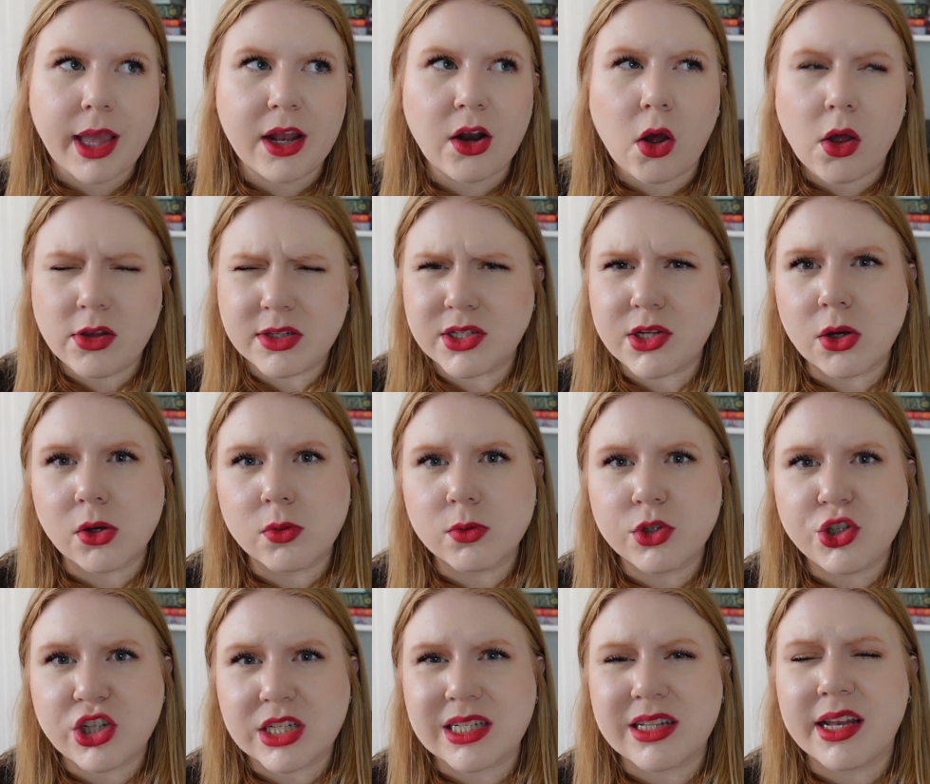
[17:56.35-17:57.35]
And also
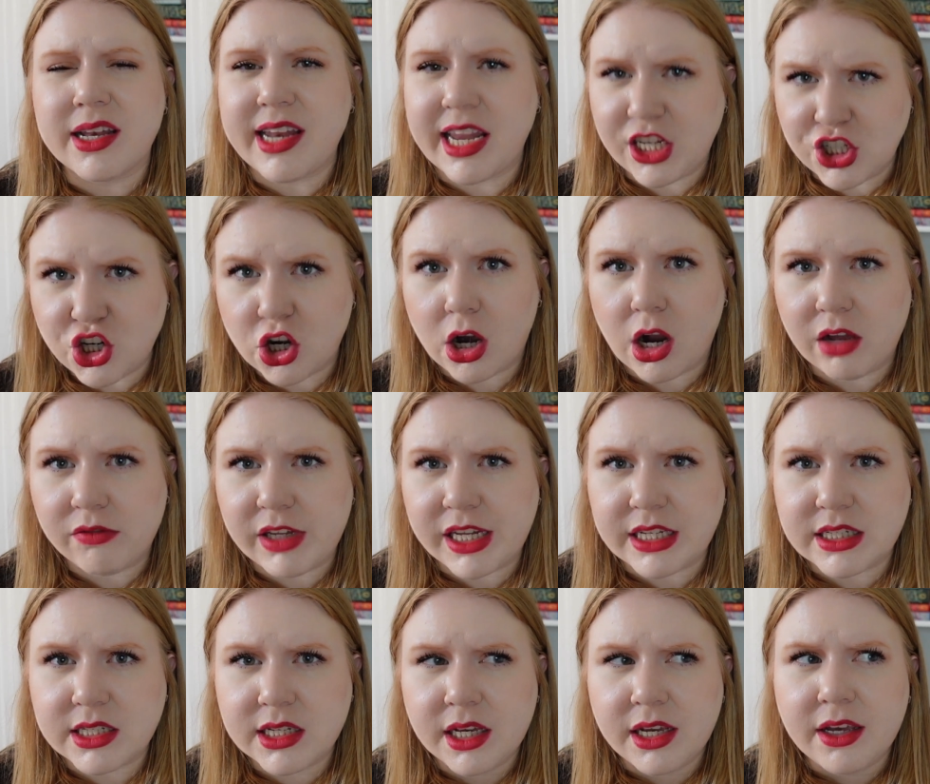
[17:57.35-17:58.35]
just the nature of
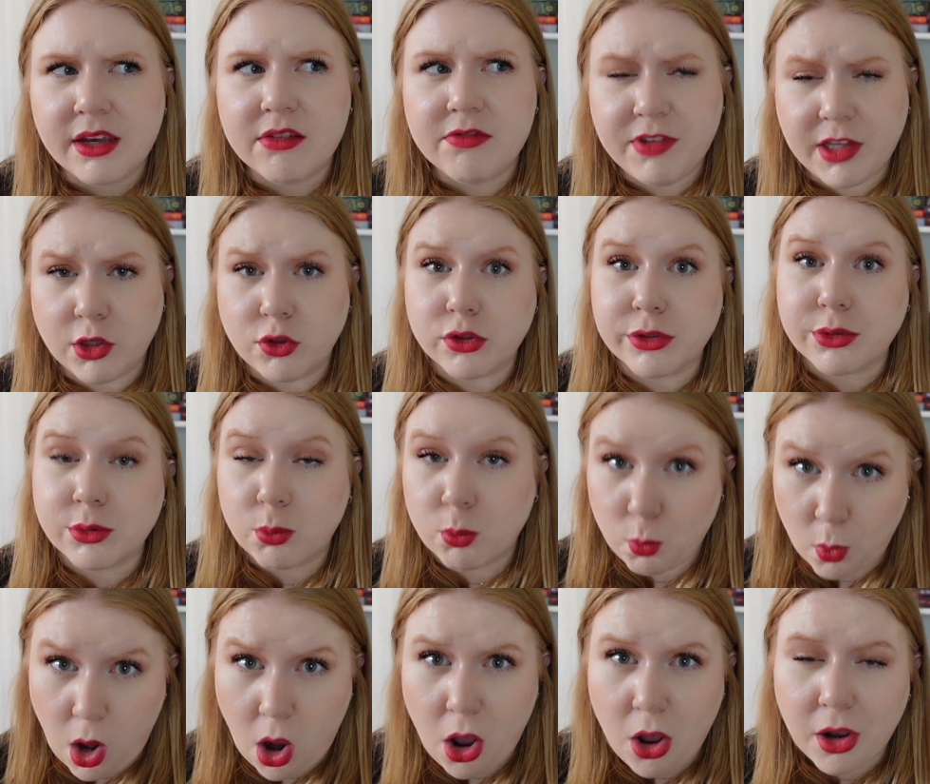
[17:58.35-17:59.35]
it feels
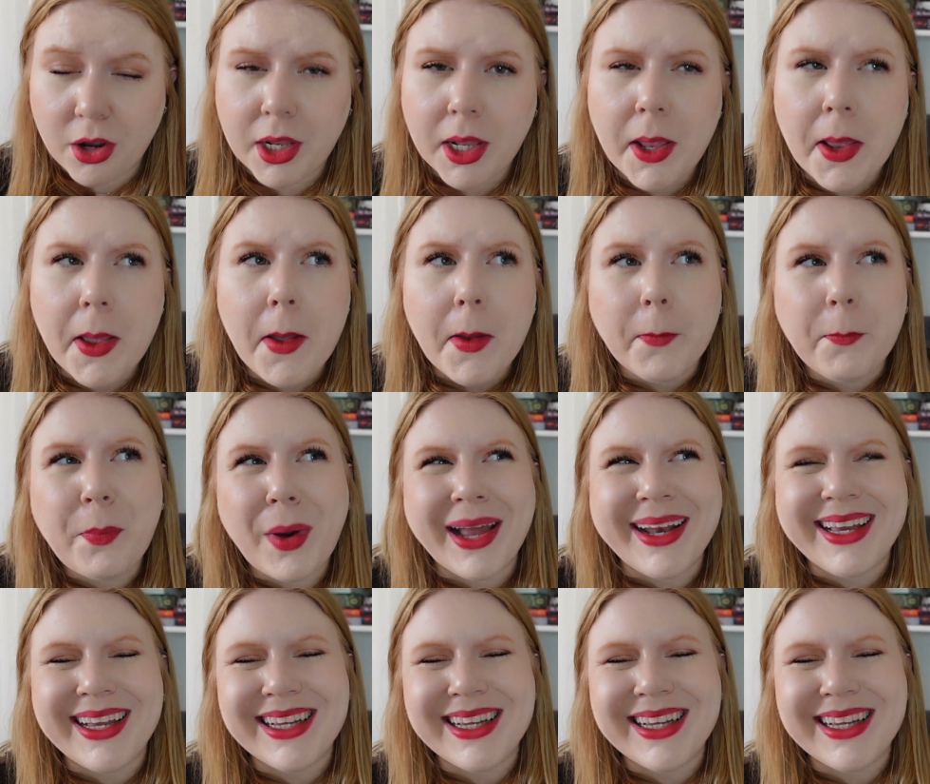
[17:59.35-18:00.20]
wrong. But